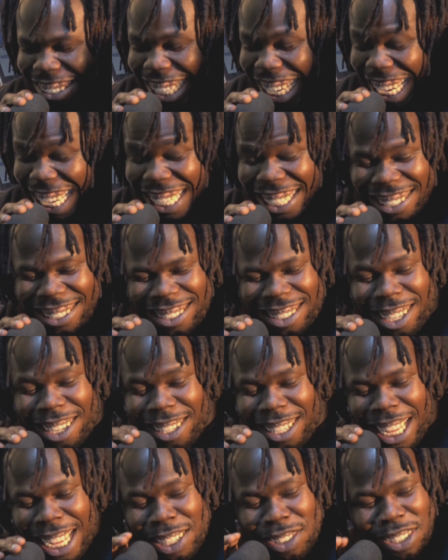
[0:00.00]
yeah. The
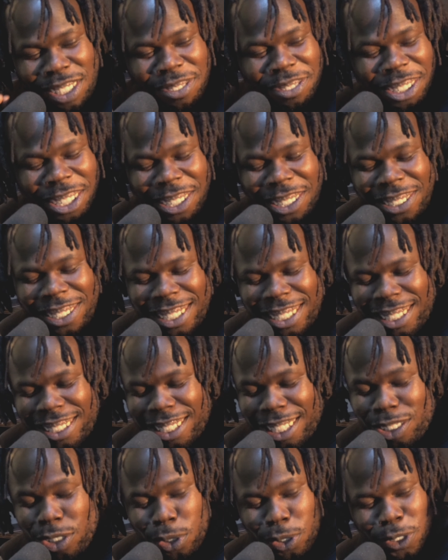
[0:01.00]
legend, bro.
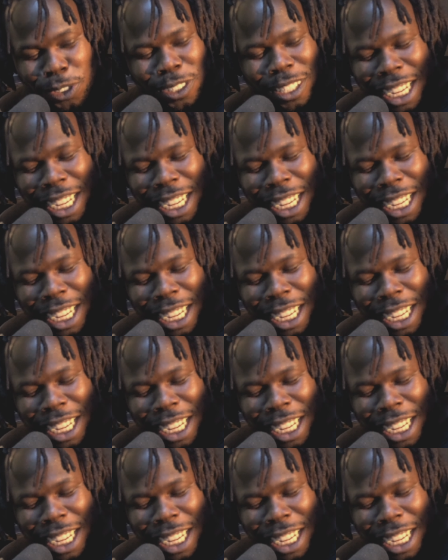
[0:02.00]
The true